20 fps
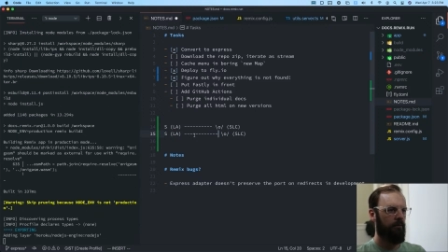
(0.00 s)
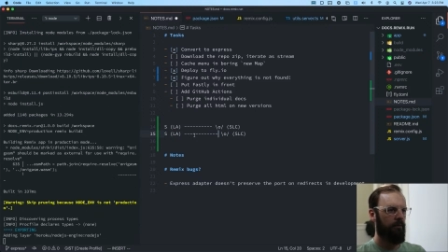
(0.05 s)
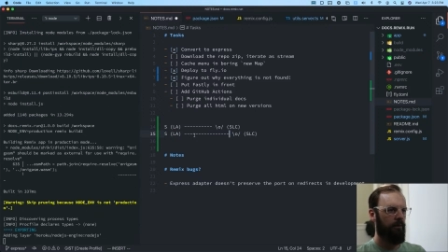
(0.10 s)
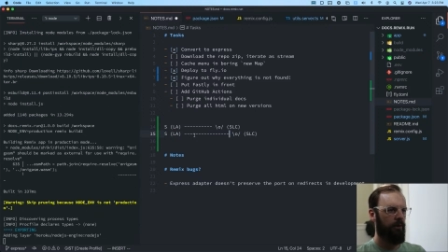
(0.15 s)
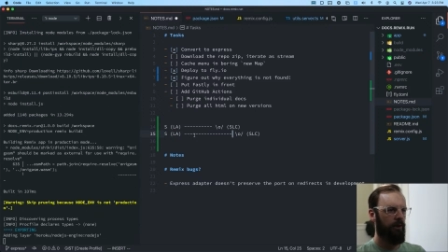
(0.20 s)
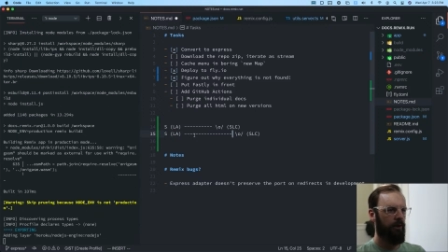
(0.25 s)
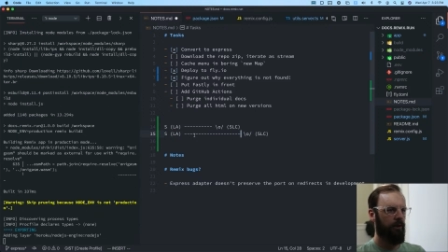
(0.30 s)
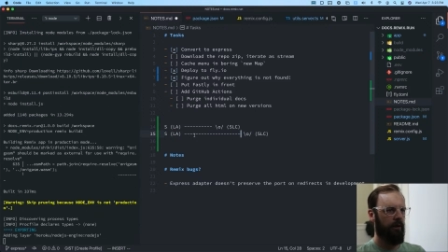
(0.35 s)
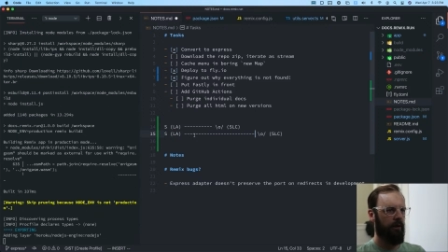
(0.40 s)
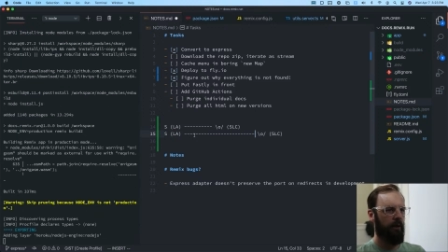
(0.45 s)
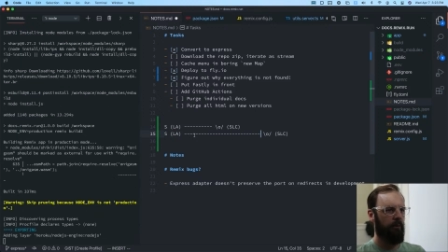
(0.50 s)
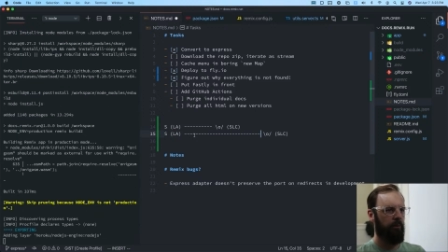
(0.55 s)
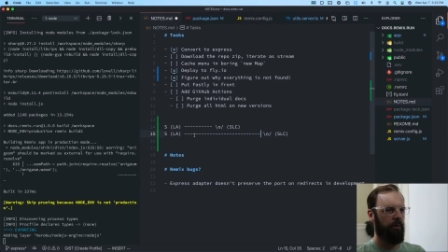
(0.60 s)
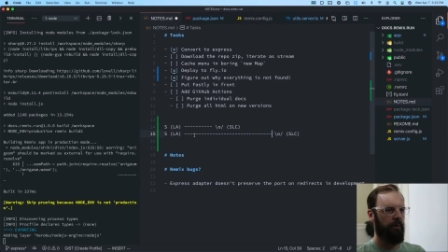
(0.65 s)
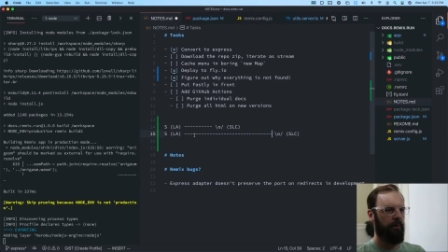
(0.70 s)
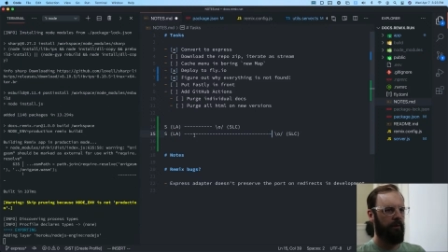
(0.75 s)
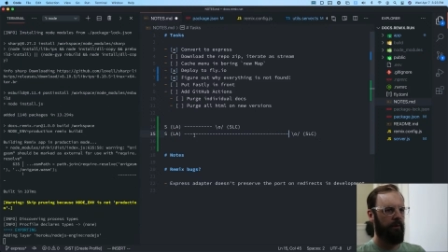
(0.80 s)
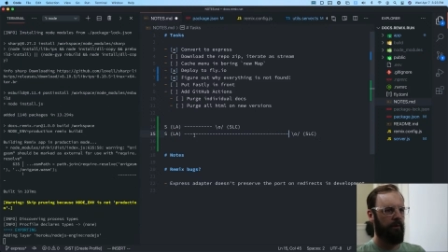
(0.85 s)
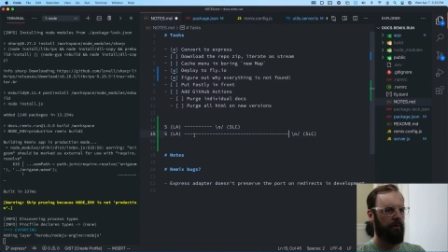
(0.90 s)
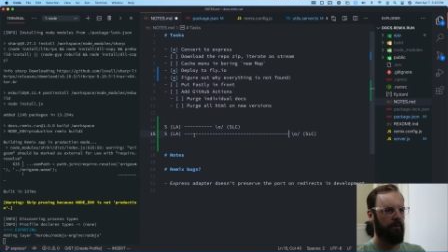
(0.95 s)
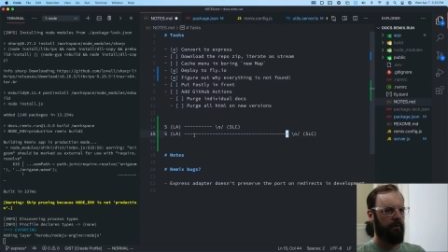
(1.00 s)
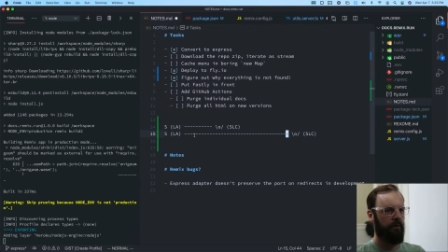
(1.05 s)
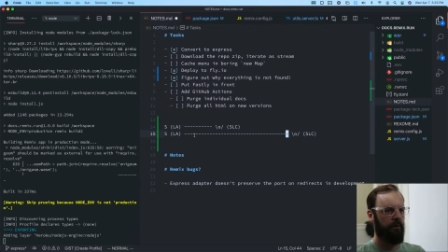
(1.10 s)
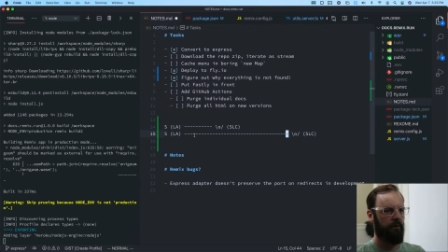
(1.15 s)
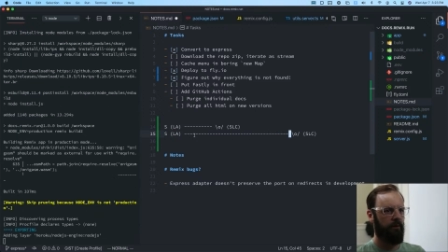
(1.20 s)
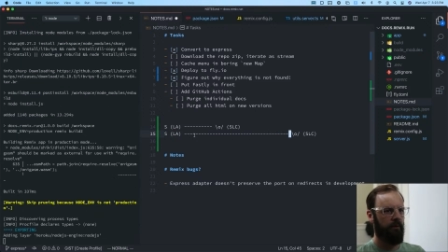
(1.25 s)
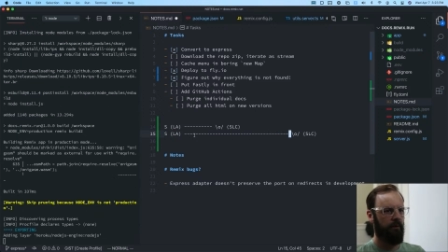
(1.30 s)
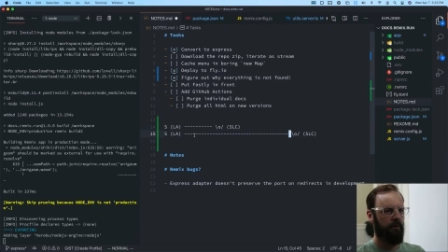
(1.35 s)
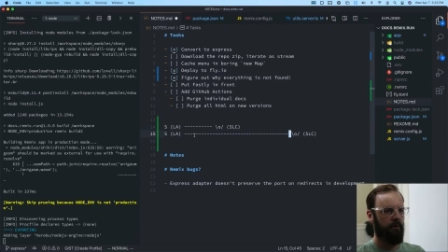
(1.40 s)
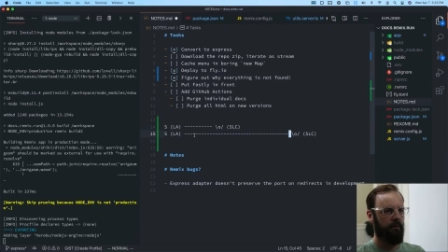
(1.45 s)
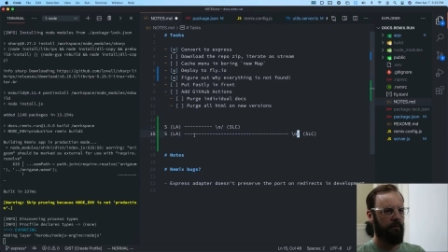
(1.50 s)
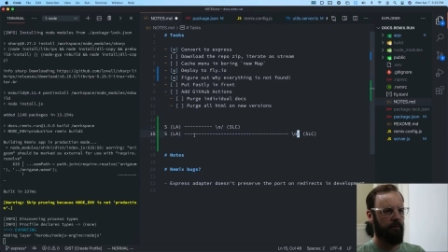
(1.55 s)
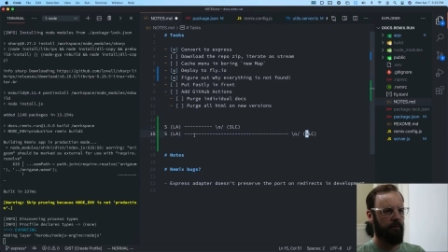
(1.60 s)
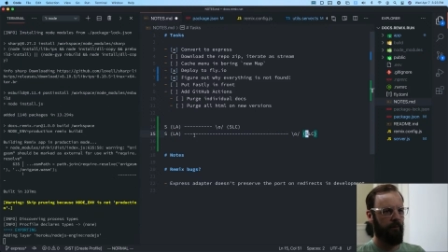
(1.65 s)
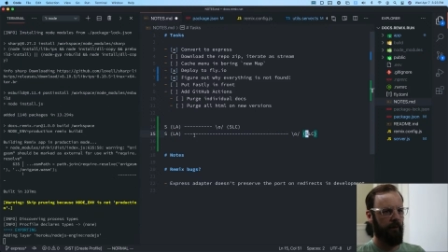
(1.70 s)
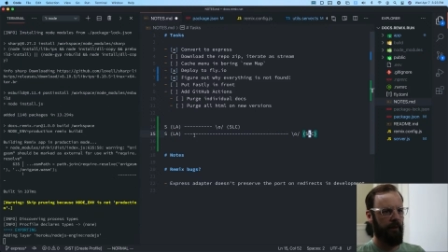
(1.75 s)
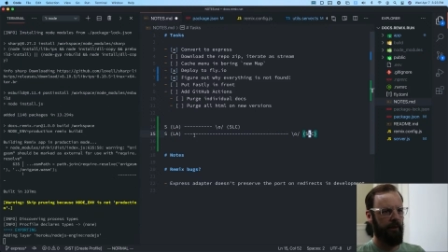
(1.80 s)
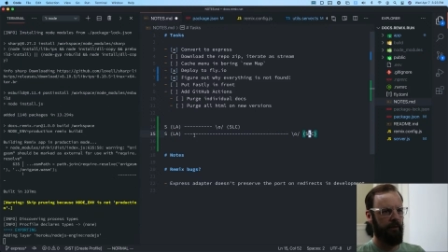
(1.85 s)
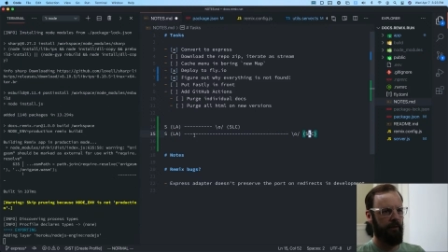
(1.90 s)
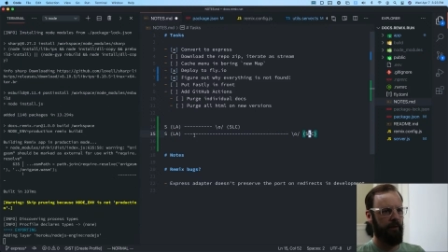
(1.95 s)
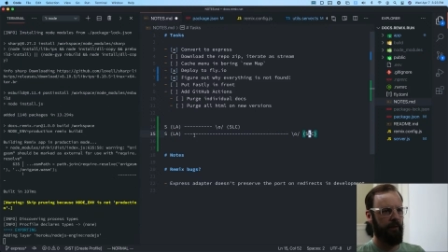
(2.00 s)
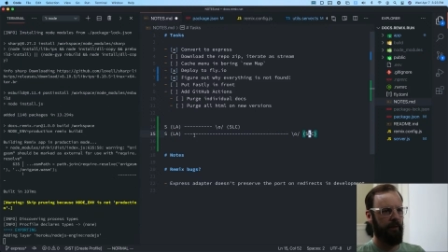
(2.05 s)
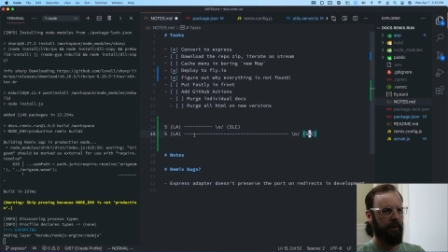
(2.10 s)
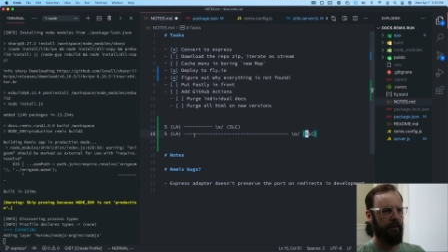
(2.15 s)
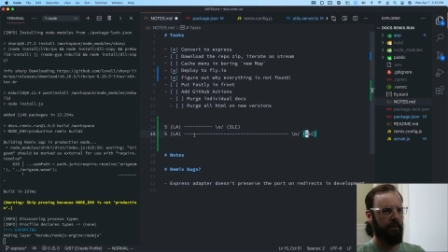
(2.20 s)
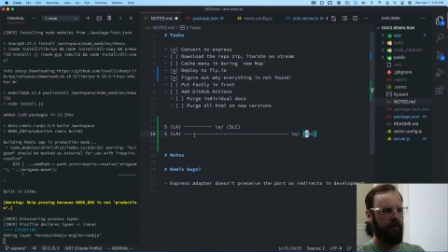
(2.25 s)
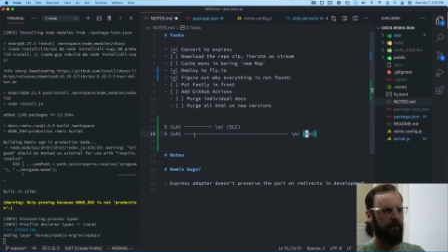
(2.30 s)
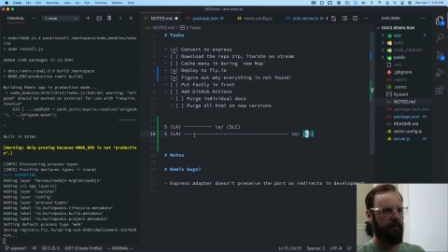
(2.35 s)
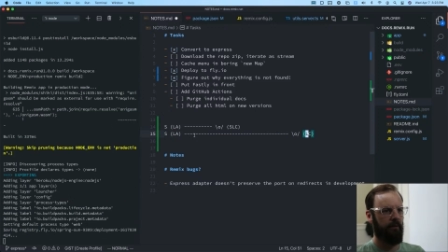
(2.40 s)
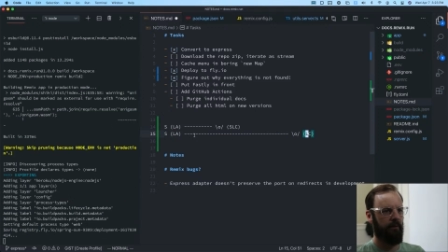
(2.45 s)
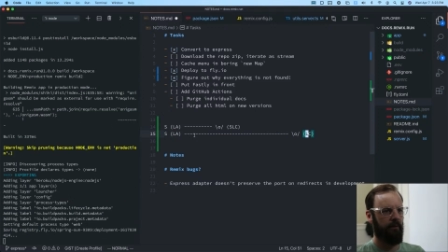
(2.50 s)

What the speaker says: Europe or India.